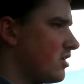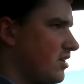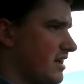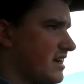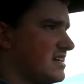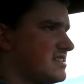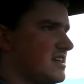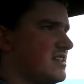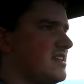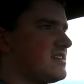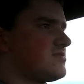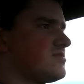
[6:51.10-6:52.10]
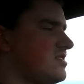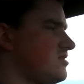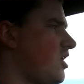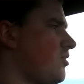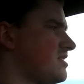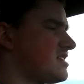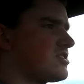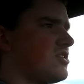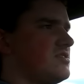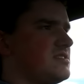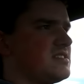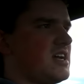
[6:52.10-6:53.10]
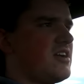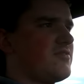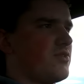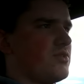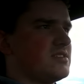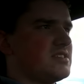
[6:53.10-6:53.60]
like I said, that's not what this car is designed for.